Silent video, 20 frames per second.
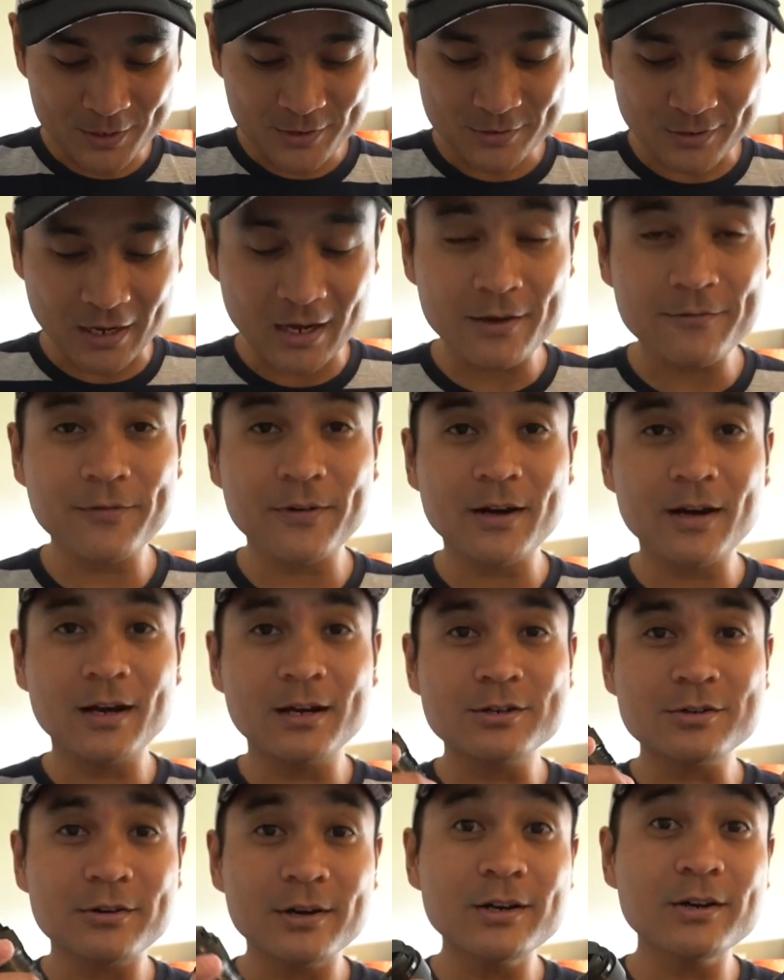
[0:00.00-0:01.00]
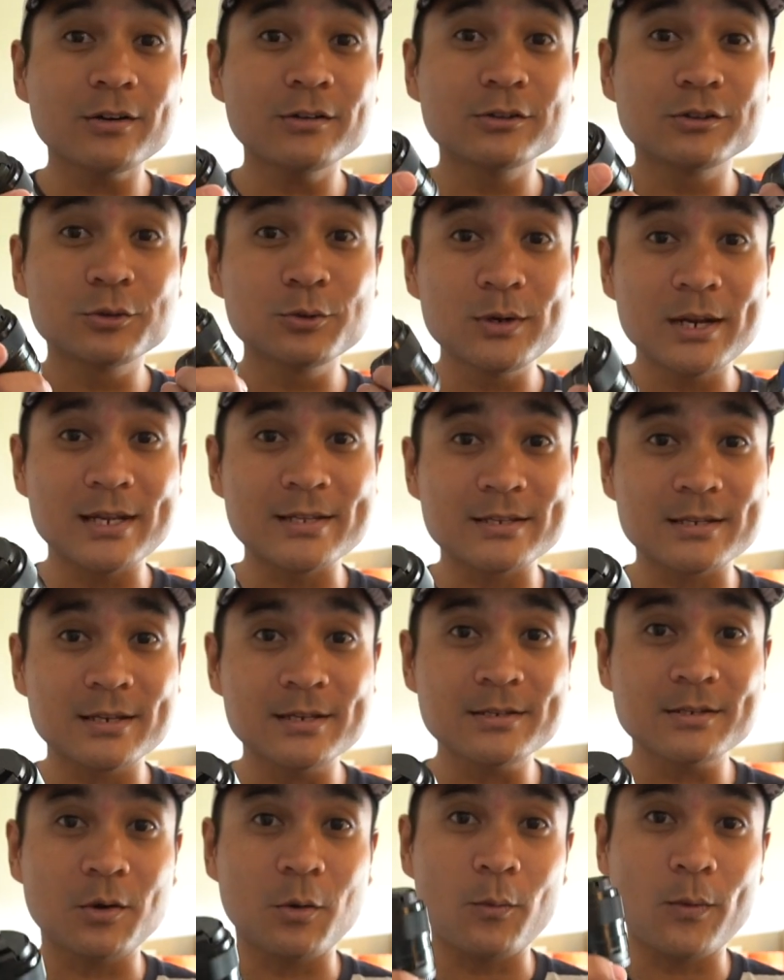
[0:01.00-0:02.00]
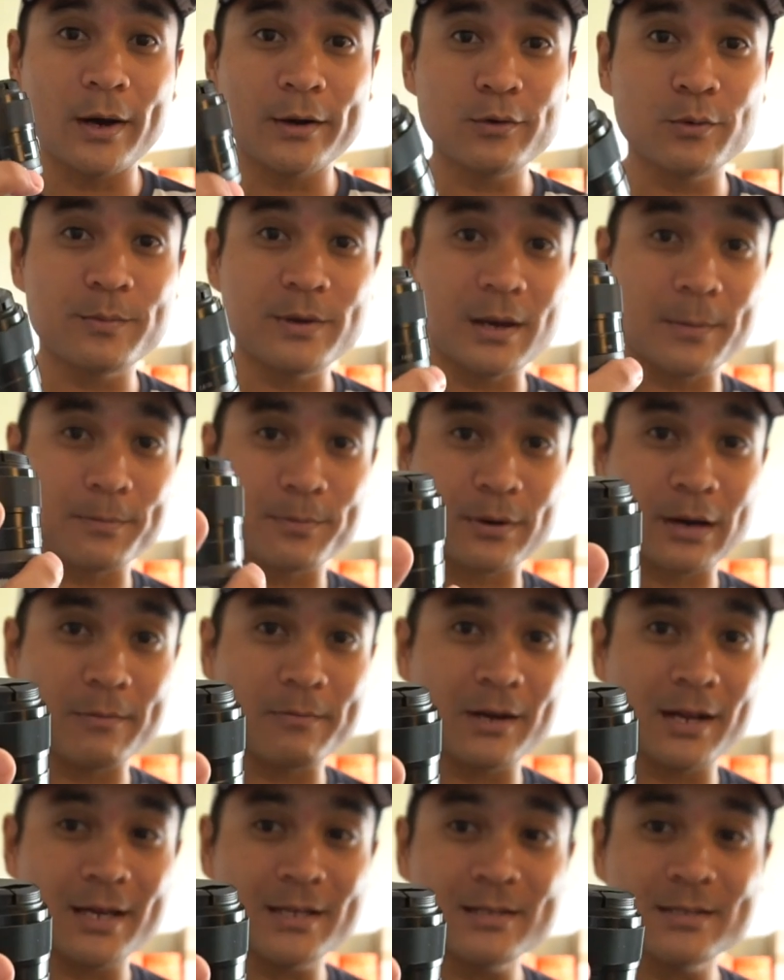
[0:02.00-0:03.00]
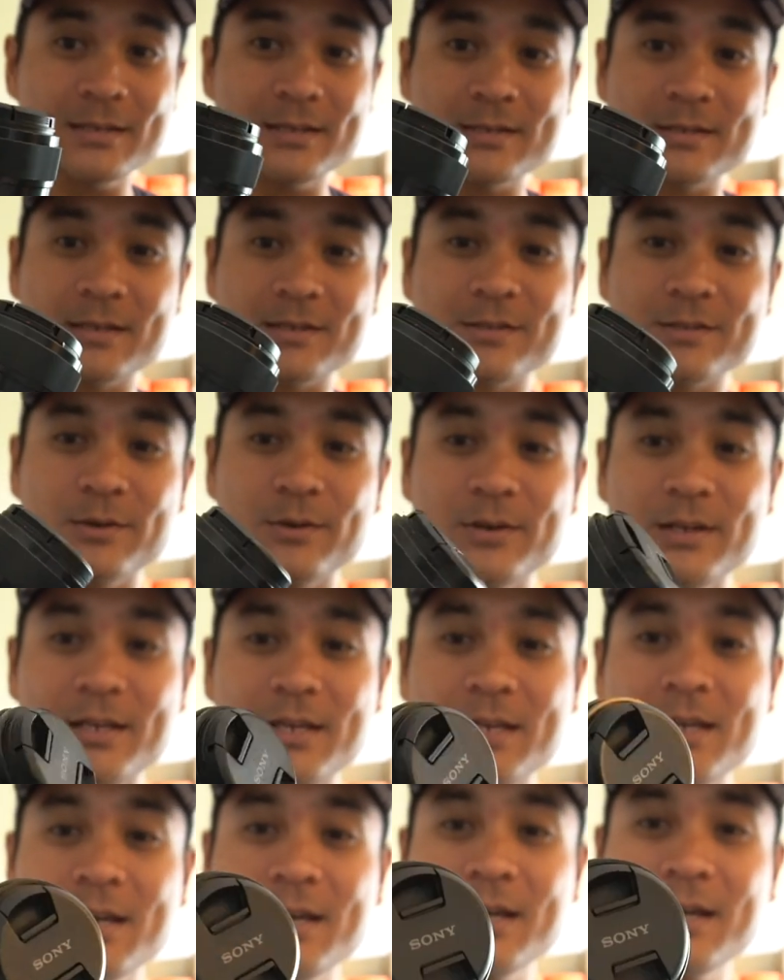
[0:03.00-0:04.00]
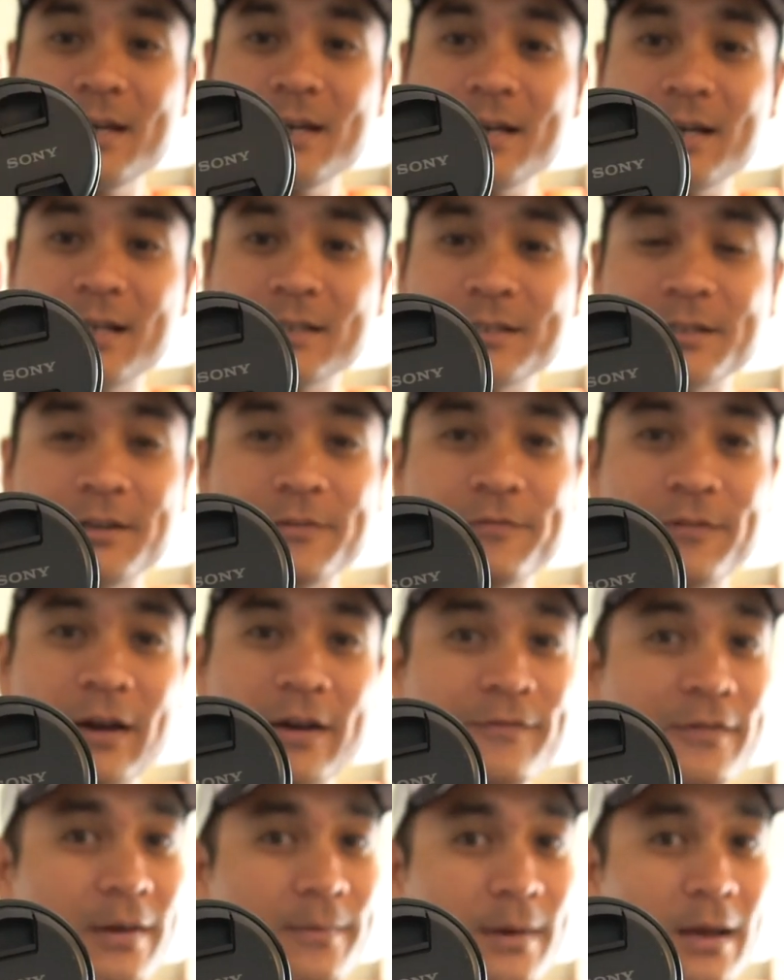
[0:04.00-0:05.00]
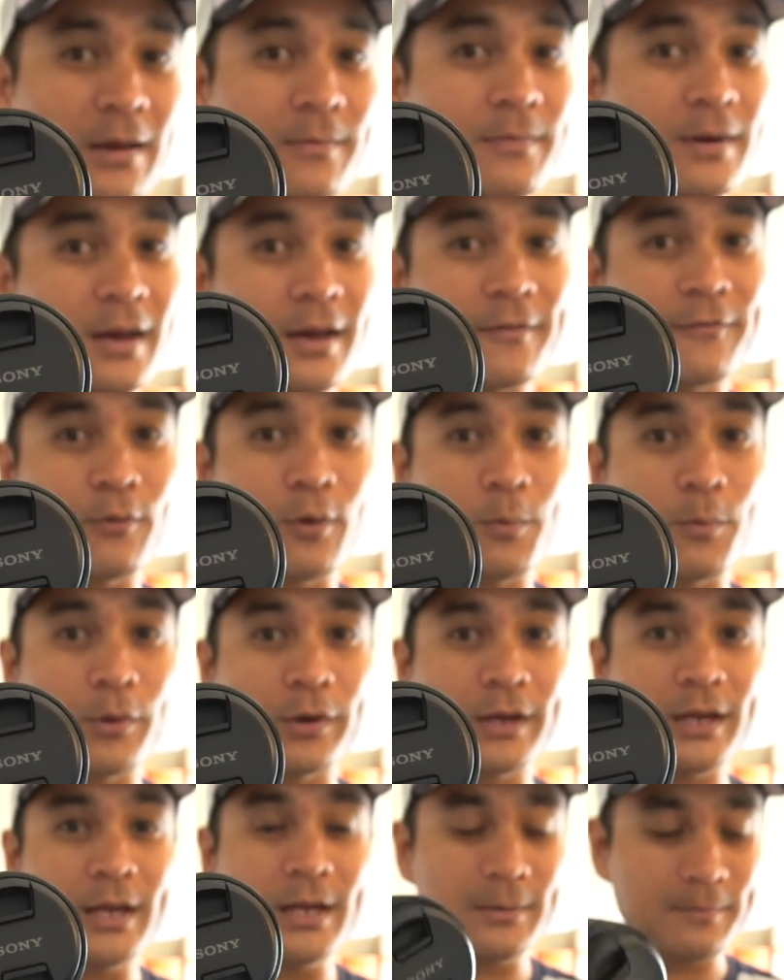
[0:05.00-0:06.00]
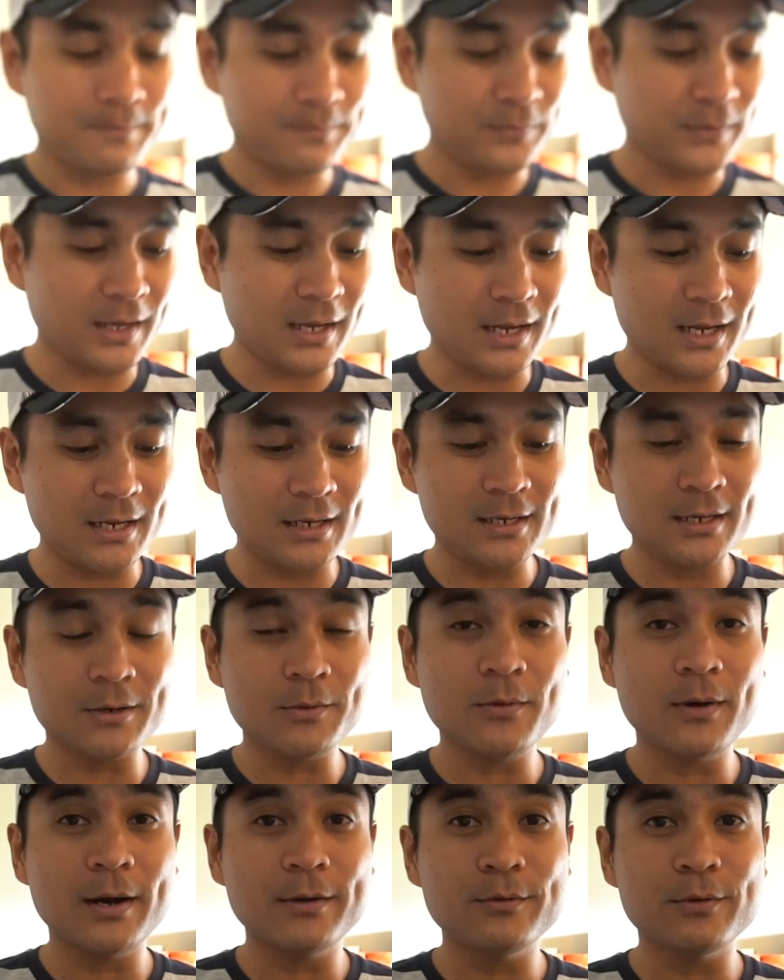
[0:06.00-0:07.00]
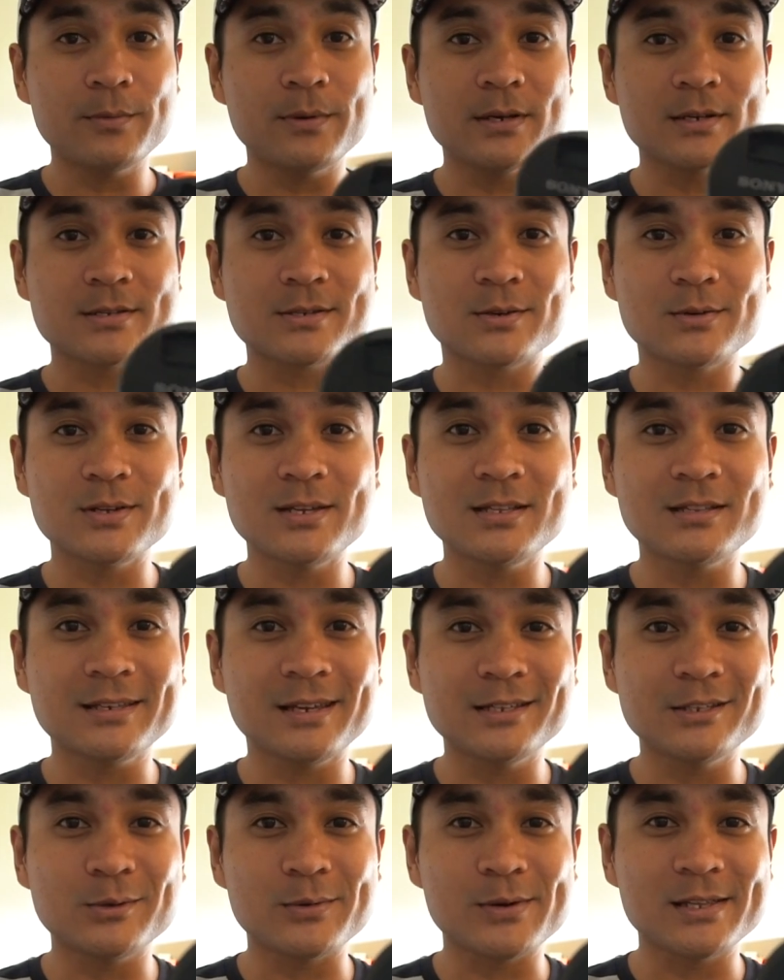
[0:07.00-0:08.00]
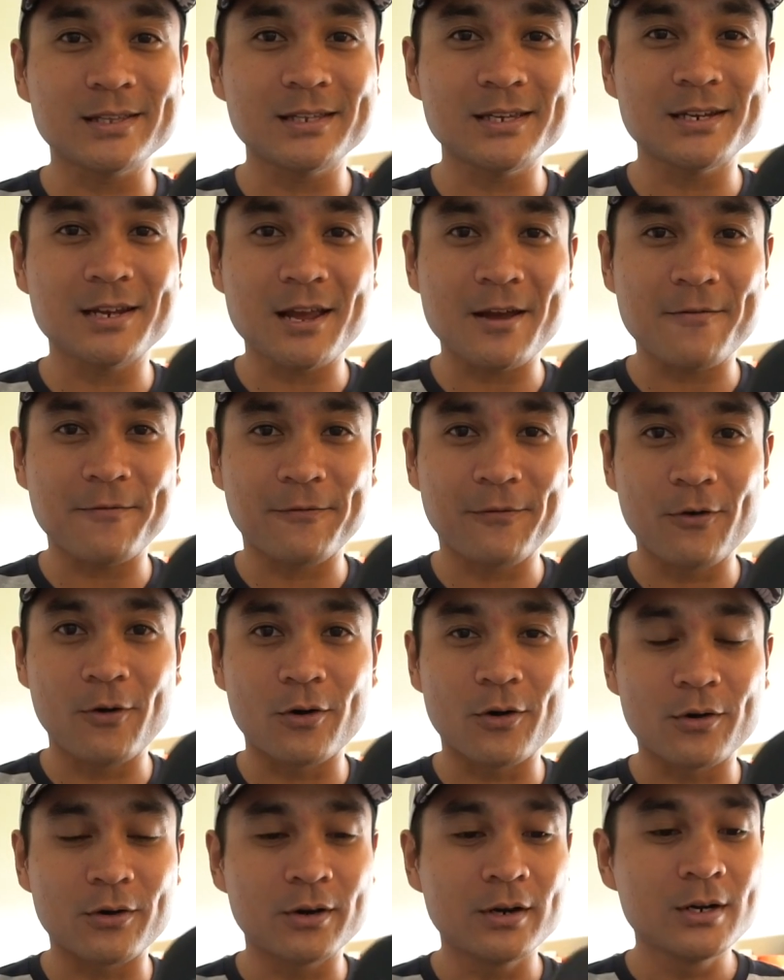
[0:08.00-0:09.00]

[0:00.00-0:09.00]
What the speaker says: So I've tried on two lenses. One would be a prime lens. It's a Sony 35mm f1.8, and the other one would be a Sony 10-18 f4.